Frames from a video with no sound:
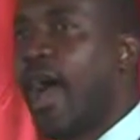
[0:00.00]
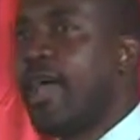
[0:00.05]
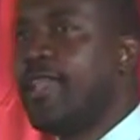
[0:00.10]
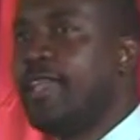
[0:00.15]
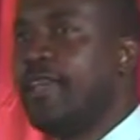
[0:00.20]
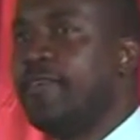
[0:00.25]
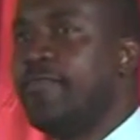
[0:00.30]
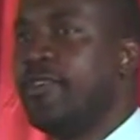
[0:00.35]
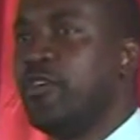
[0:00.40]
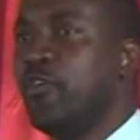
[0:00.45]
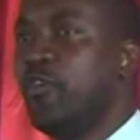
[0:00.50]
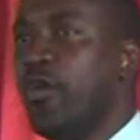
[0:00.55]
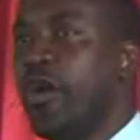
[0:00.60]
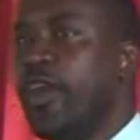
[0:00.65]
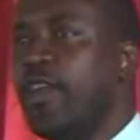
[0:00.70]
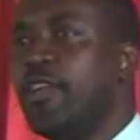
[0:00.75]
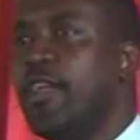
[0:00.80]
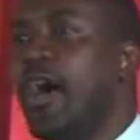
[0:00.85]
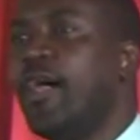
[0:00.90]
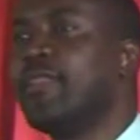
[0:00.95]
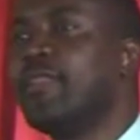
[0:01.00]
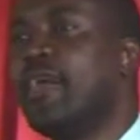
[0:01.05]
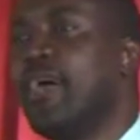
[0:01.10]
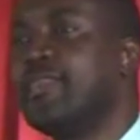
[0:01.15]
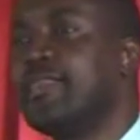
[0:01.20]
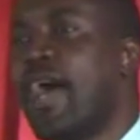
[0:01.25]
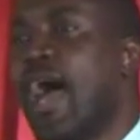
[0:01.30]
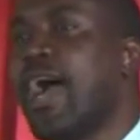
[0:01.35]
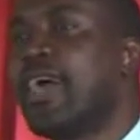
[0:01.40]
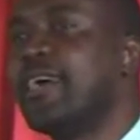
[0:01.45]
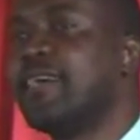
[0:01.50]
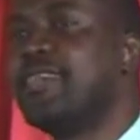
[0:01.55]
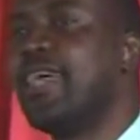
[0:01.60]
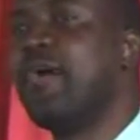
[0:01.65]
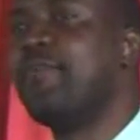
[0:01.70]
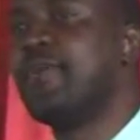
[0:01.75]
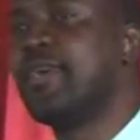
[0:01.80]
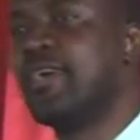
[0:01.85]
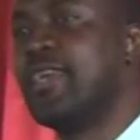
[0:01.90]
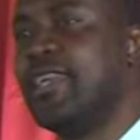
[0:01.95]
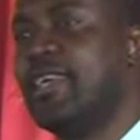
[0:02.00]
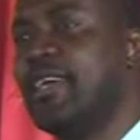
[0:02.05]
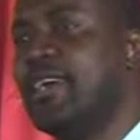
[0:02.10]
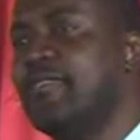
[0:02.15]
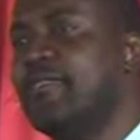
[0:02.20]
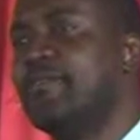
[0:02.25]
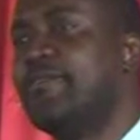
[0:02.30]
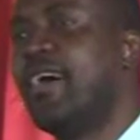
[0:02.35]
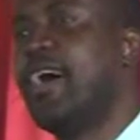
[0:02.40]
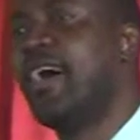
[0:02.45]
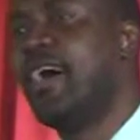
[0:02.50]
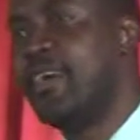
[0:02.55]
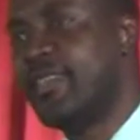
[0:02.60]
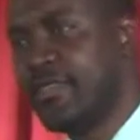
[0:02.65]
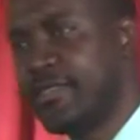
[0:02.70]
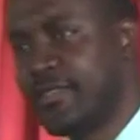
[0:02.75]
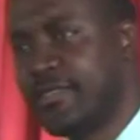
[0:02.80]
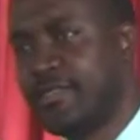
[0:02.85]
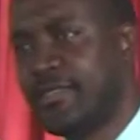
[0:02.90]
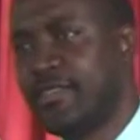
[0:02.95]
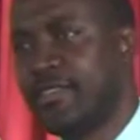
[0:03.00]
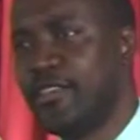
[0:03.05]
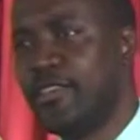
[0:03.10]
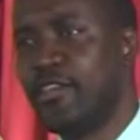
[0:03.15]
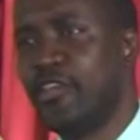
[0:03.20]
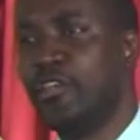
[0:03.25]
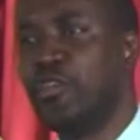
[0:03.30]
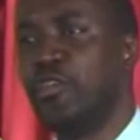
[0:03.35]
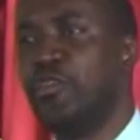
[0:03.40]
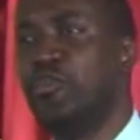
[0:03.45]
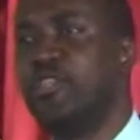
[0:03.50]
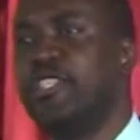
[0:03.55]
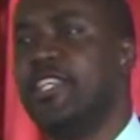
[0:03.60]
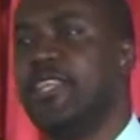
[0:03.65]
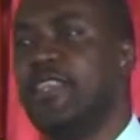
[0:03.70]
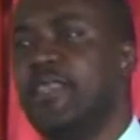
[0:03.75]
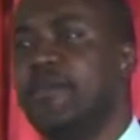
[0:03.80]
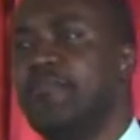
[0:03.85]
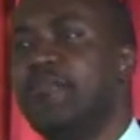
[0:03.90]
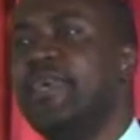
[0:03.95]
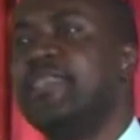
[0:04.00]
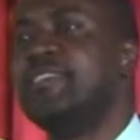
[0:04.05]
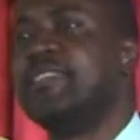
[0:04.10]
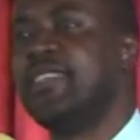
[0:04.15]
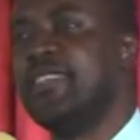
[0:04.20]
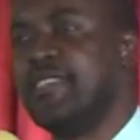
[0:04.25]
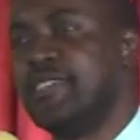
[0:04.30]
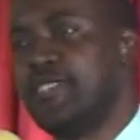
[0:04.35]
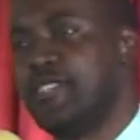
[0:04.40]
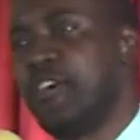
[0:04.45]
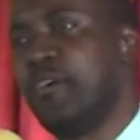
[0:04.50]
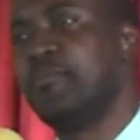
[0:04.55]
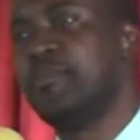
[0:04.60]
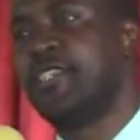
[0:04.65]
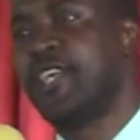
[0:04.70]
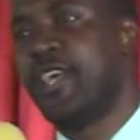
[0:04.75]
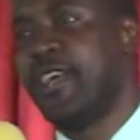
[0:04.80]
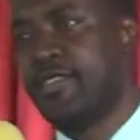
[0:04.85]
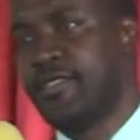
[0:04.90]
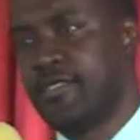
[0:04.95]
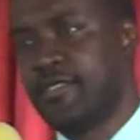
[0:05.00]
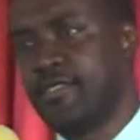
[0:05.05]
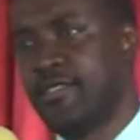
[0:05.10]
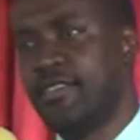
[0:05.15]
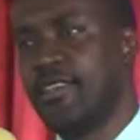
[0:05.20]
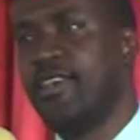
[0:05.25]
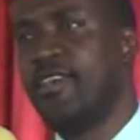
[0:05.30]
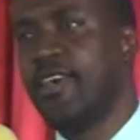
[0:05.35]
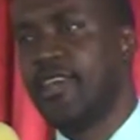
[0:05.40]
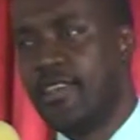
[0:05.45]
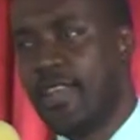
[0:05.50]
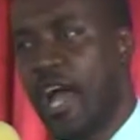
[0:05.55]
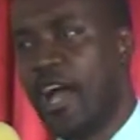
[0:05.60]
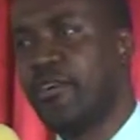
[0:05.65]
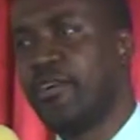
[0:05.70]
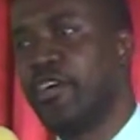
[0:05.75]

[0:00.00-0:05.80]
And if you were not that academically advanced, you did the business subjects and